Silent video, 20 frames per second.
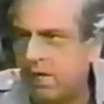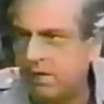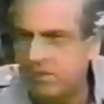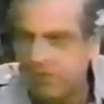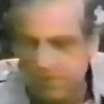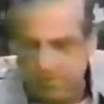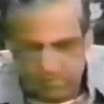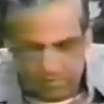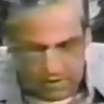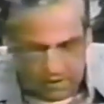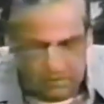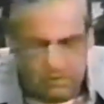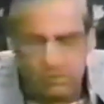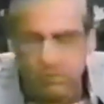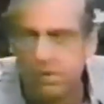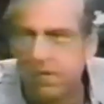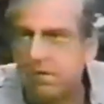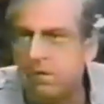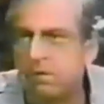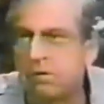I said, that's
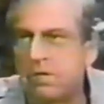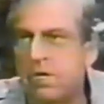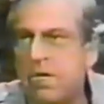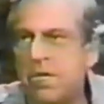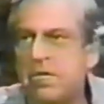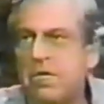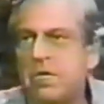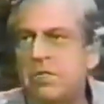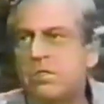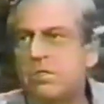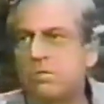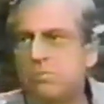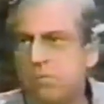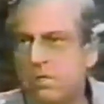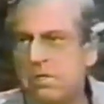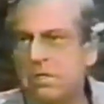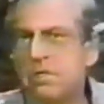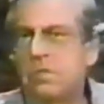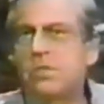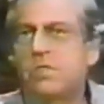quite all right. I just
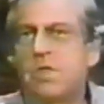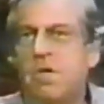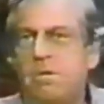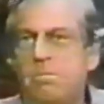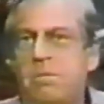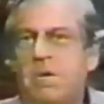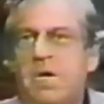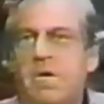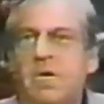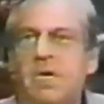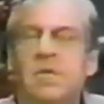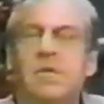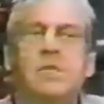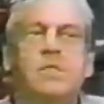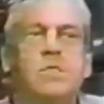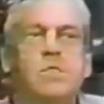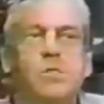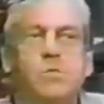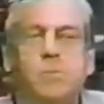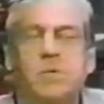wanted to stop by
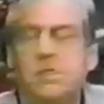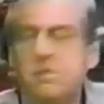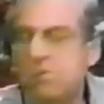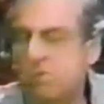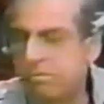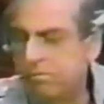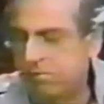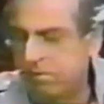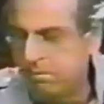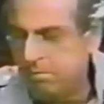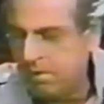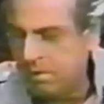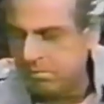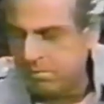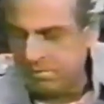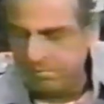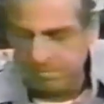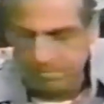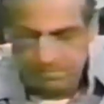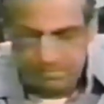and speak to him for a
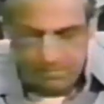moment.